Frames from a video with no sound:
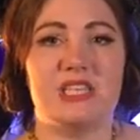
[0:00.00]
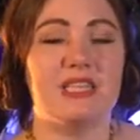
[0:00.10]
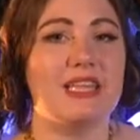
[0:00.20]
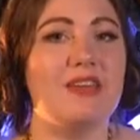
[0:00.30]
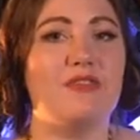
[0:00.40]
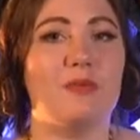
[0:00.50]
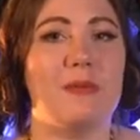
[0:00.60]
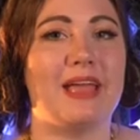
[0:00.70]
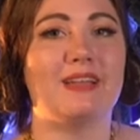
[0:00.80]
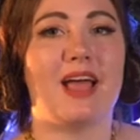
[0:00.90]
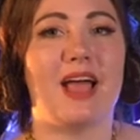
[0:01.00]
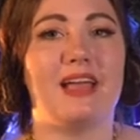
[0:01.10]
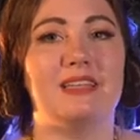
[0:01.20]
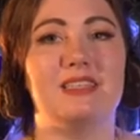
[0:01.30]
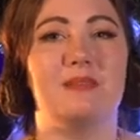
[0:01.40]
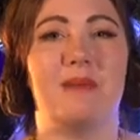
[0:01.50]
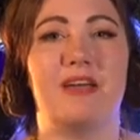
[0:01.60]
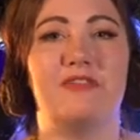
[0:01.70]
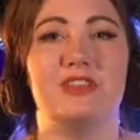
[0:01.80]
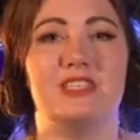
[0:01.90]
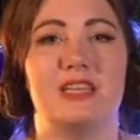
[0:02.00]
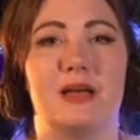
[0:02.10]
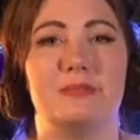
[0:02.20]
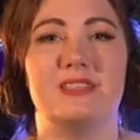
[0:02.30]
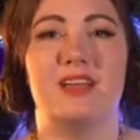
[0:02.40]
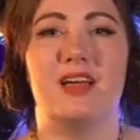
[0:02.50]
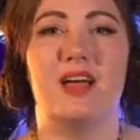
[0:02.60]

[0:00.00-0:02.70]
to leave for mankind in my footsteps